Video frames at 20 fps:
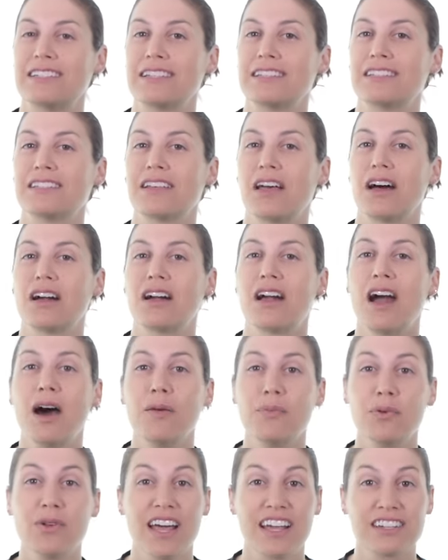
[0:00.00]
It's a
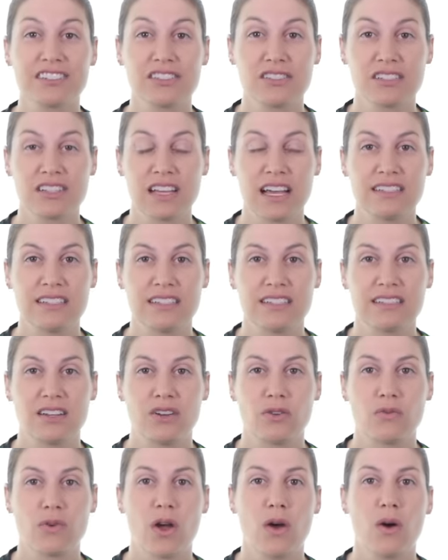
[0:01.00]
couple exercises in
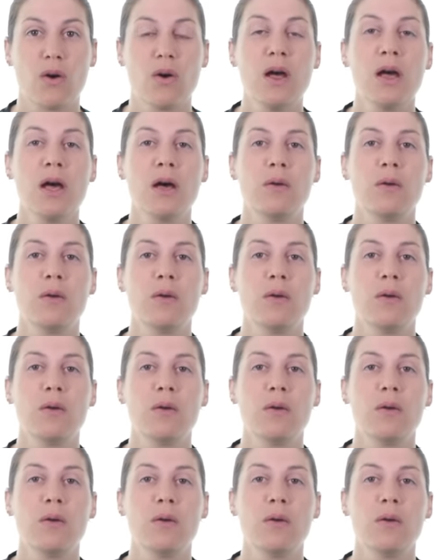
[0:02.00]
a row,